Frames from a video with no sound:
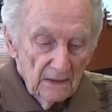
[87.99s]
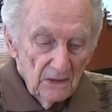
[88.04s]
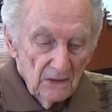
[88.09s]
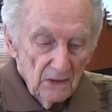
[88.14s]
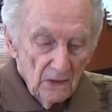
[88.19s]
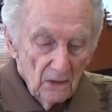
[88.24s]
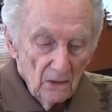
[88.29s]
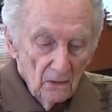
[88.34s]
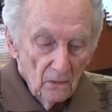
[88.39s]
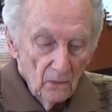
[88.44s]

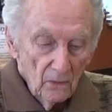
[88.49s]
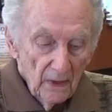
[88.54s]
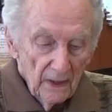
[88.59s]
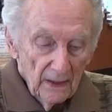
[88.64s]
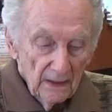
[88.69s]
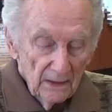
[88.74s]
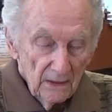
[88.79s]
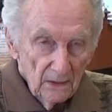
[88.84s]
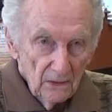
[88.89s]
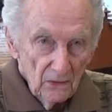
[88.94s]
So we
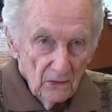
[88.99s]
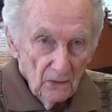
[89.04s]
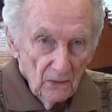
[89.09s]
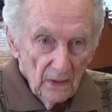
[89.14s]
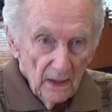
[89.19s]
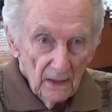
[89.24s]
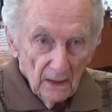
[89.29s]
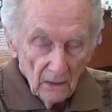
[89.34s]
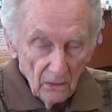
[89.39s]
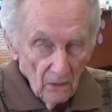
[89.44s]
had to do
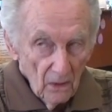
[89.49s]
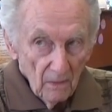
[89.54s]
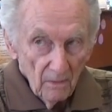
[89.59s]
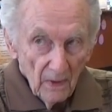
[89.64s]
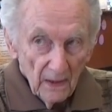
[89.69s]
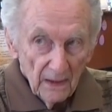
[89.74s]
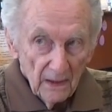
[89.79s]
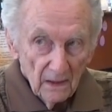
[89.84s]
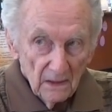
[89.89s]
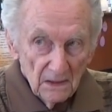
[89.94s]
that all
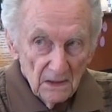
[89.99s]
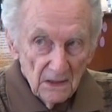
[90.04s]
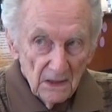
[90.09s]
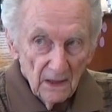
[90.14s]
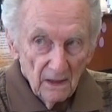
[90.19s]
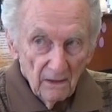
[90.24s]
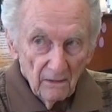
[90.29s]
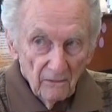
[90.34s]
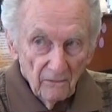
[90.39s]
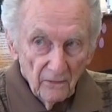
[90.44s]
by
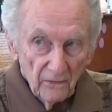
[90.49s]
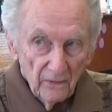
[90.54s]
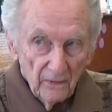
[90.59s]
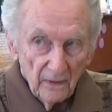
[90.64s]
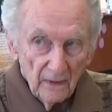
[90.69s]
ourselves.